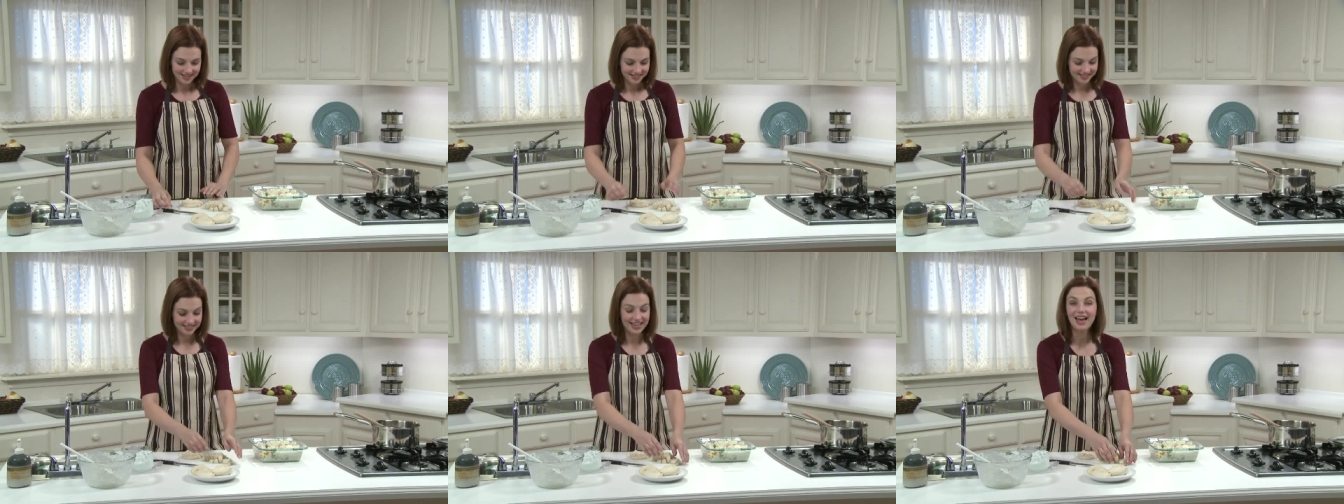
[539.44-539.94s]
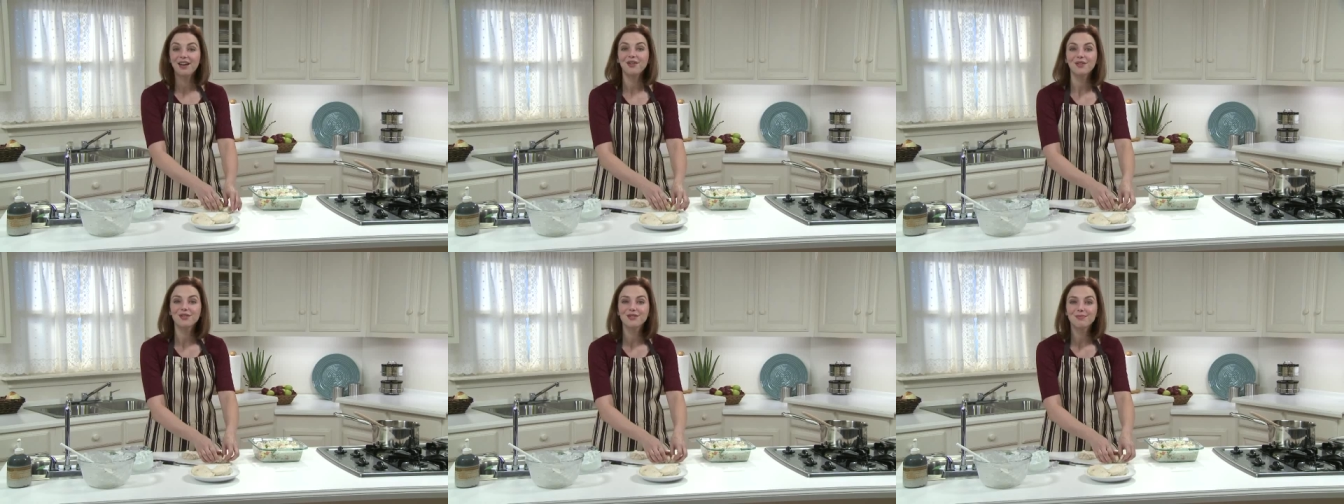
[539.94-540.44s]
Scatter
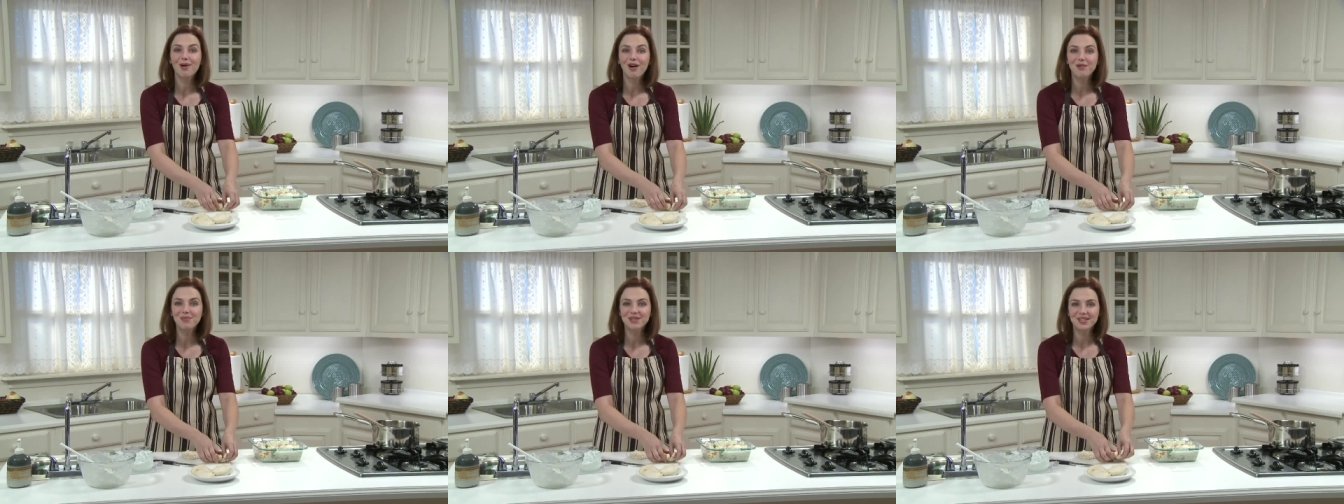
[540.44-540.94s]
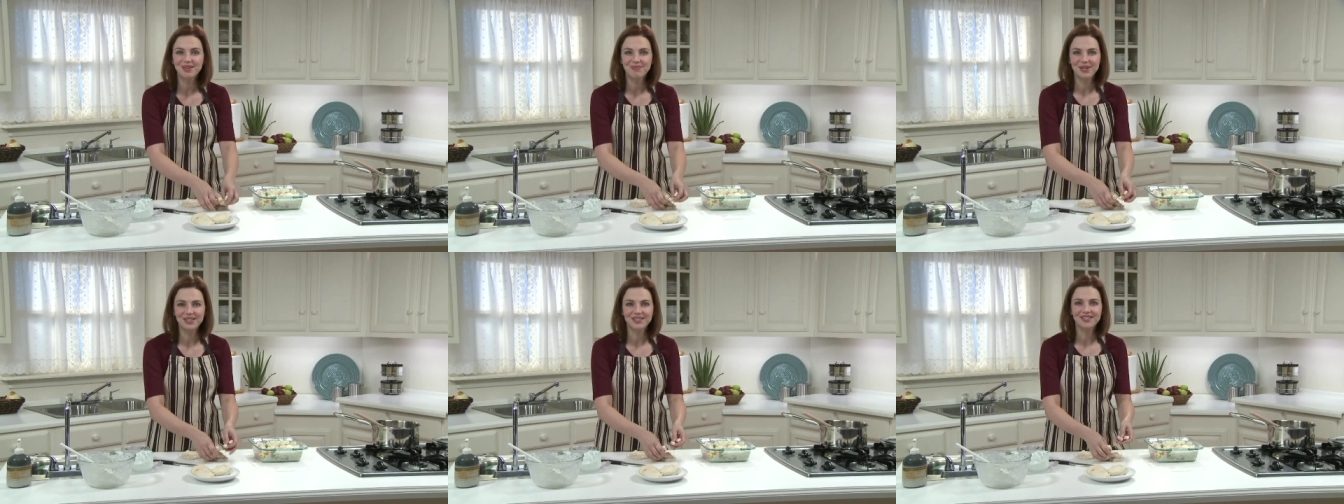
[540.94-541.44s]
the small biscuit
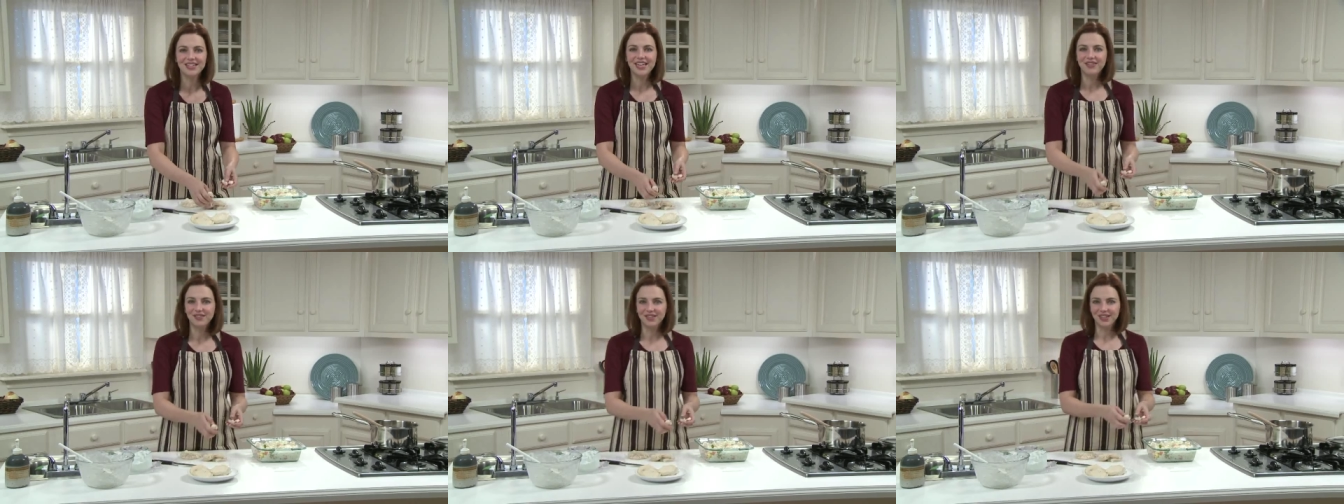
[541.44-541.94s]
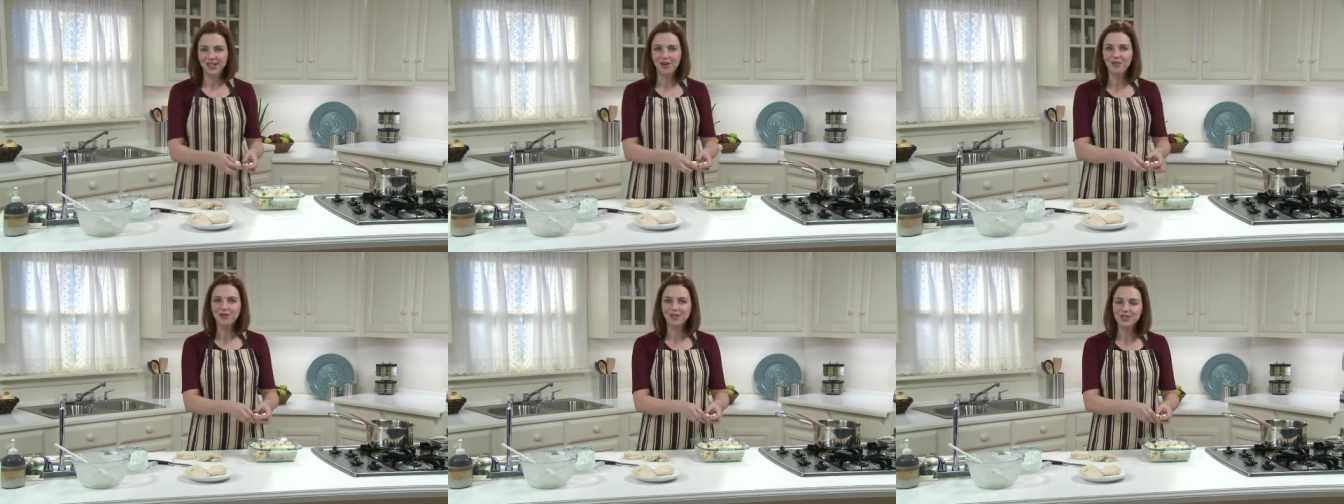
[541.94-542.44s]
pieces evenly
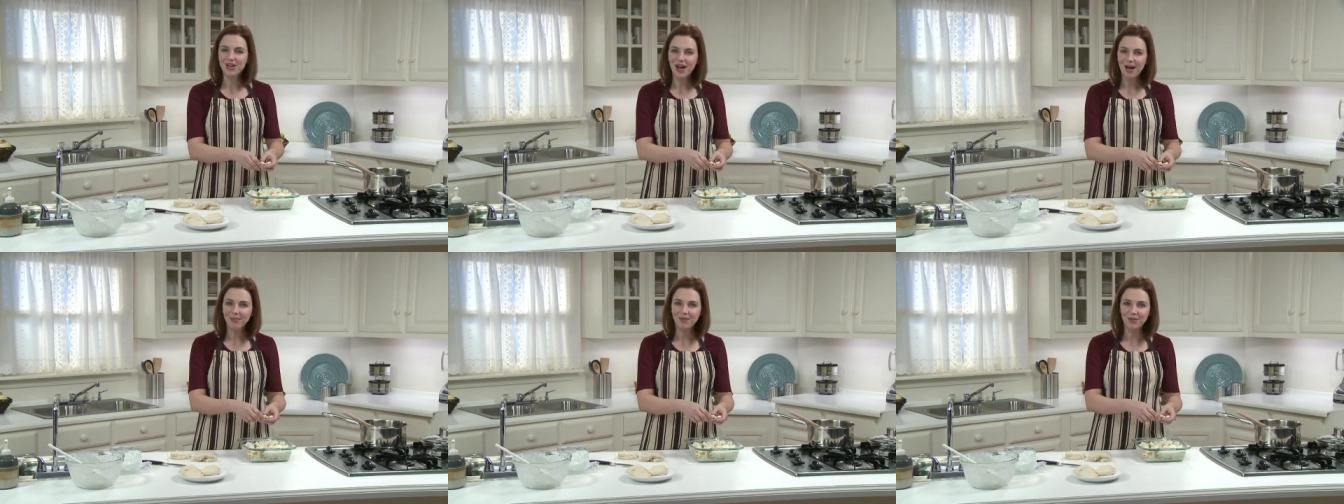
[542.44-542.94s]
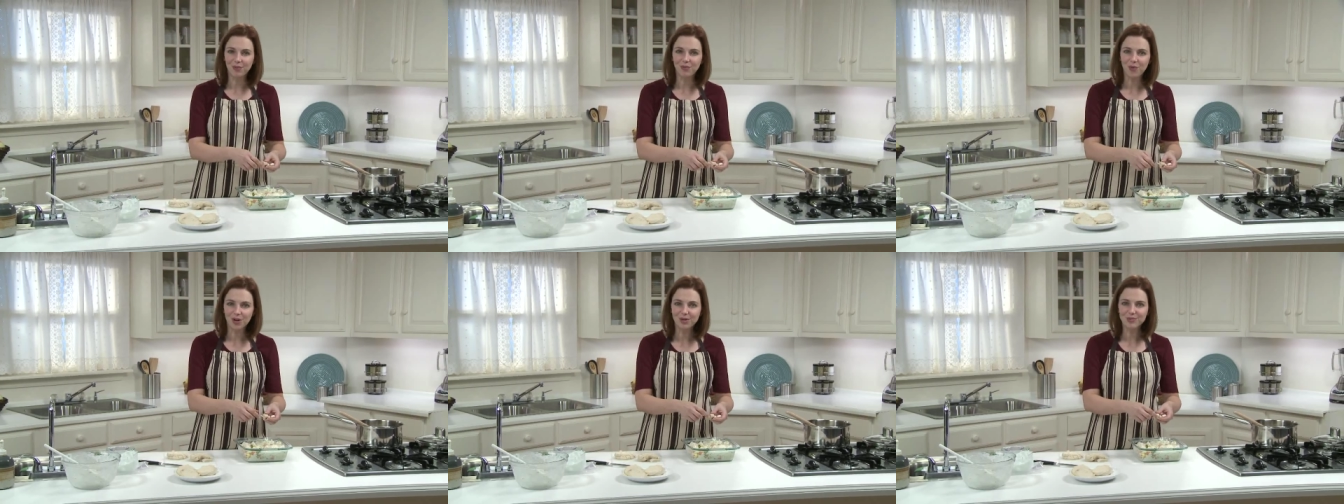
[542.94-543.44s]
over the top of the
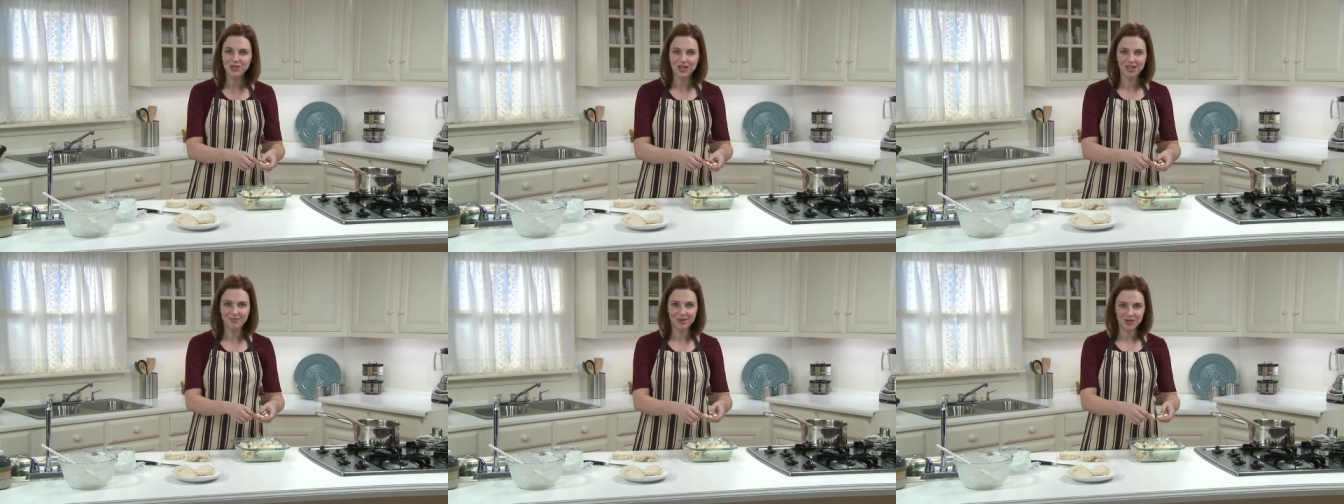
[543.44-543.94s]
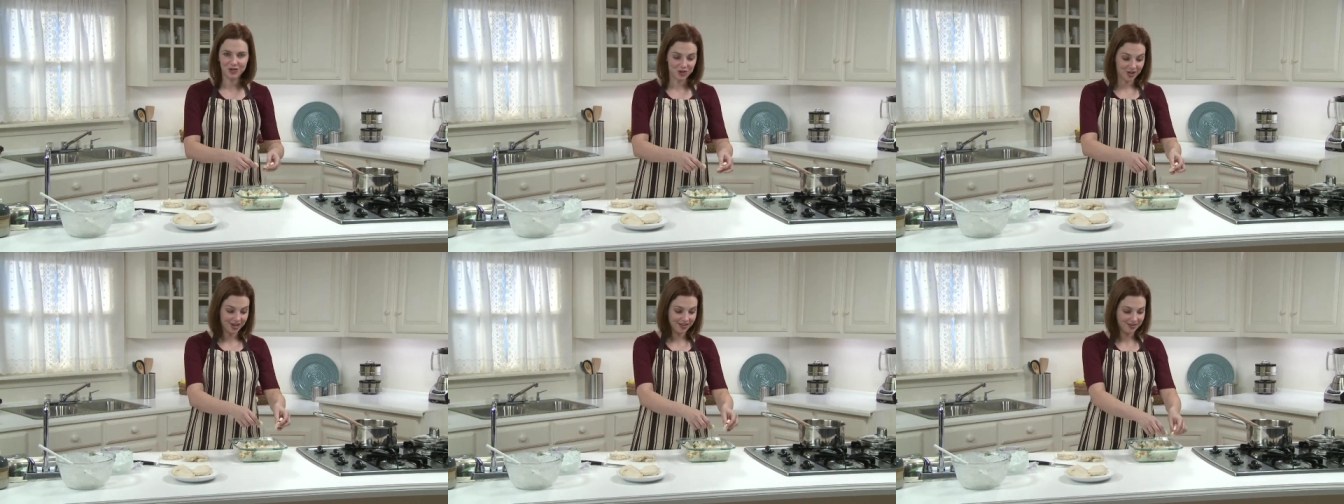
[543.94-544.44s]
warm chicken mixture
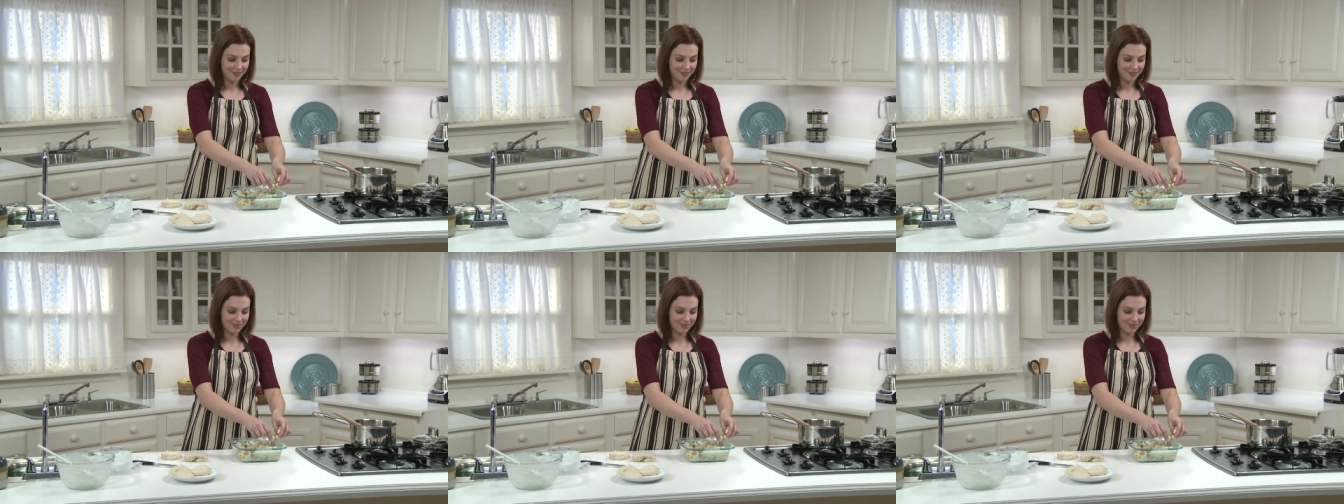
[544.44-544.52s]
in